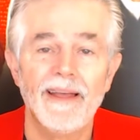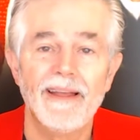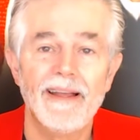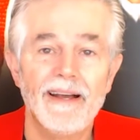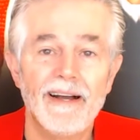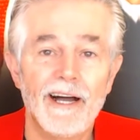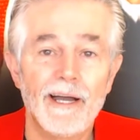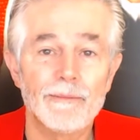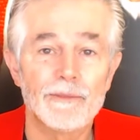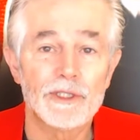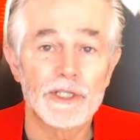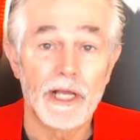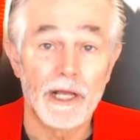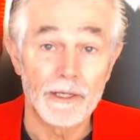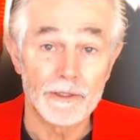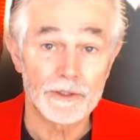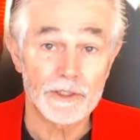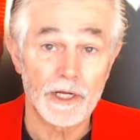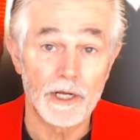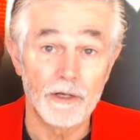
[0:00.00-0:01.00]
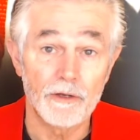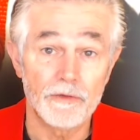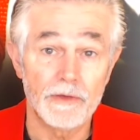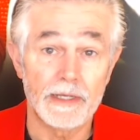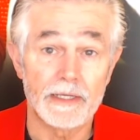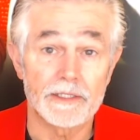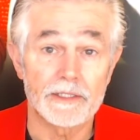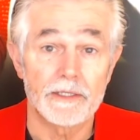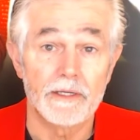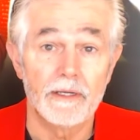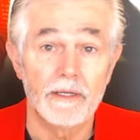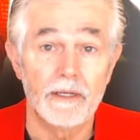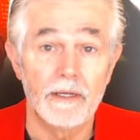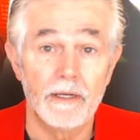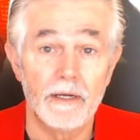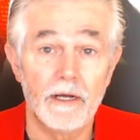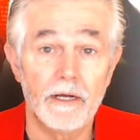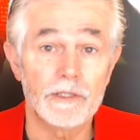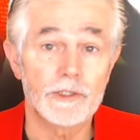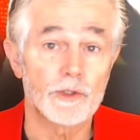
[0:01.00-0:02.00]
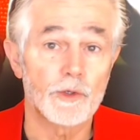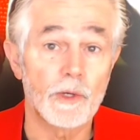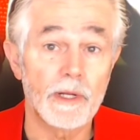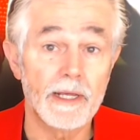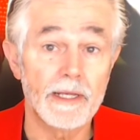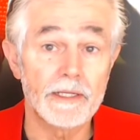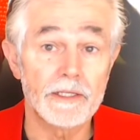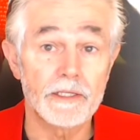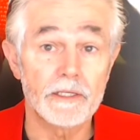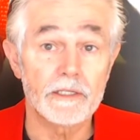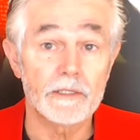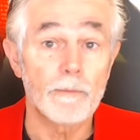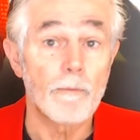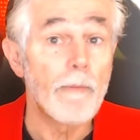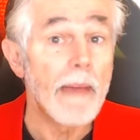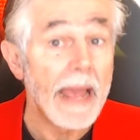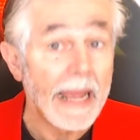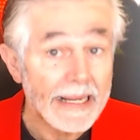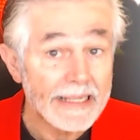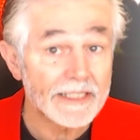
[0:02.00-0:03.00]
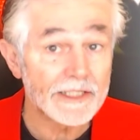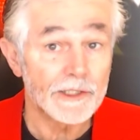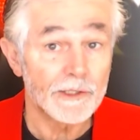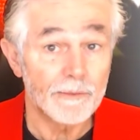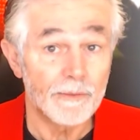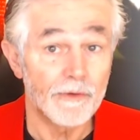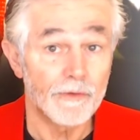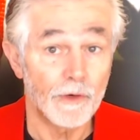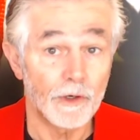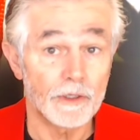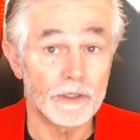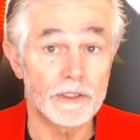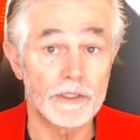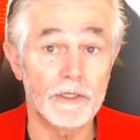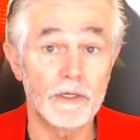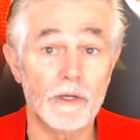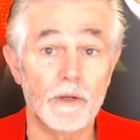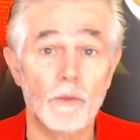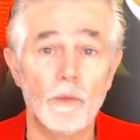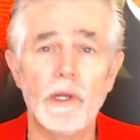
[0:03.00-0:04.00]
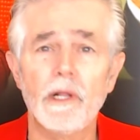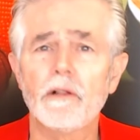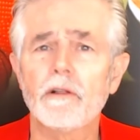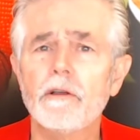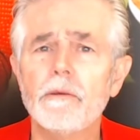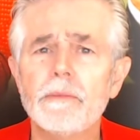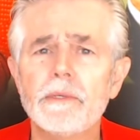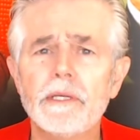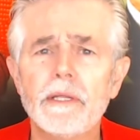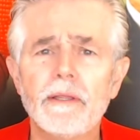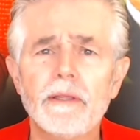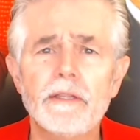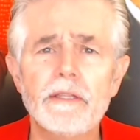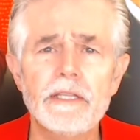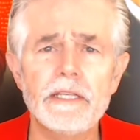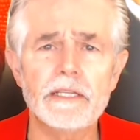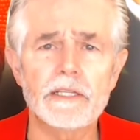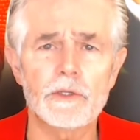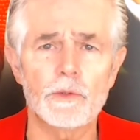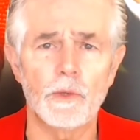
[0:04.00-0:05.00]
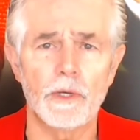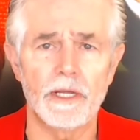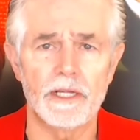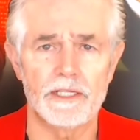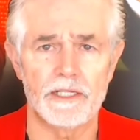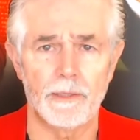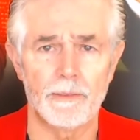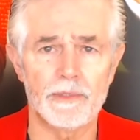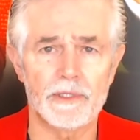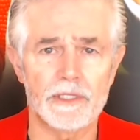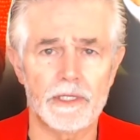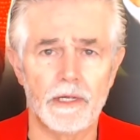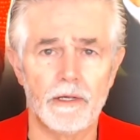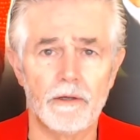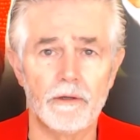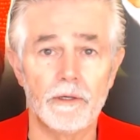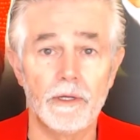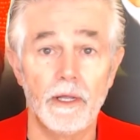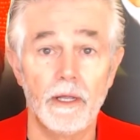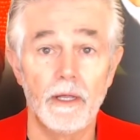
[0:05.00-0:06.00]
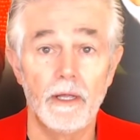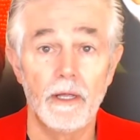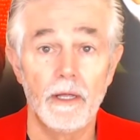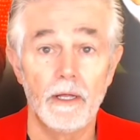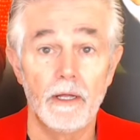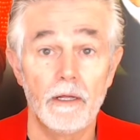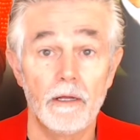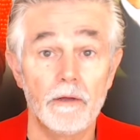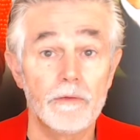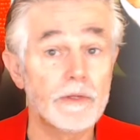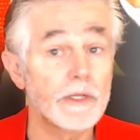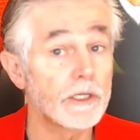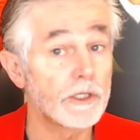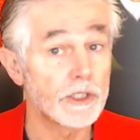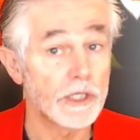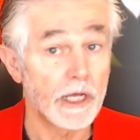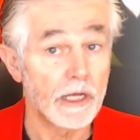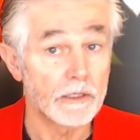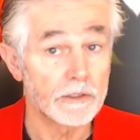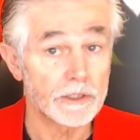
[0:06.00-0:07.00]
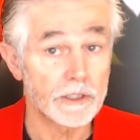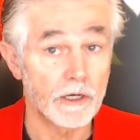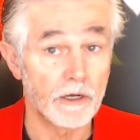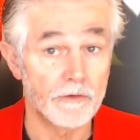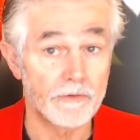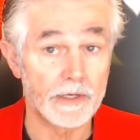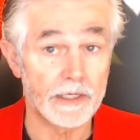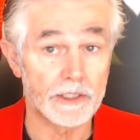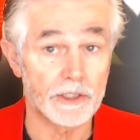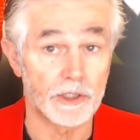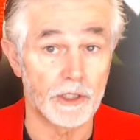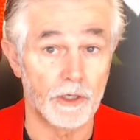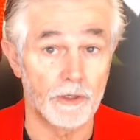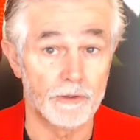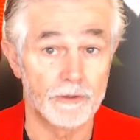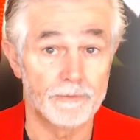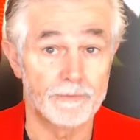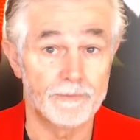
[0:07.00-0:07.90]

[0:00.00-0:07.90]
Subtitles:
I'm Charles Coves, Australasia's passion provocateur. Welcome to this week's episode of the Charles Coves Show.